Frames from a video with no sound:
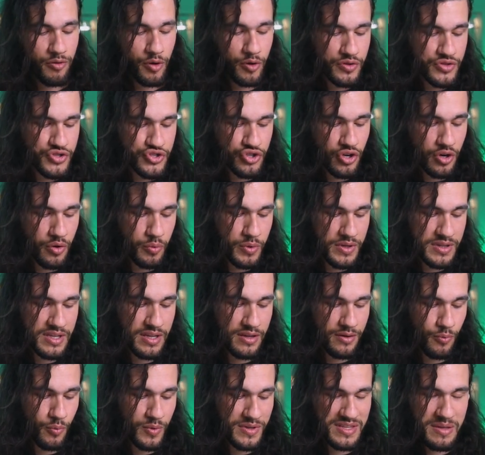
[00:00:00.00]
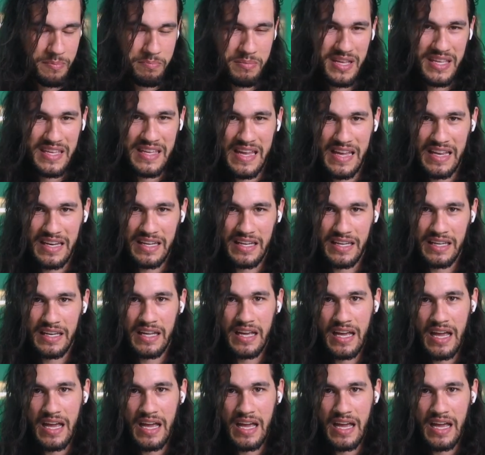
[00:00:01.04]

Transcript: we could start with the, with the beginning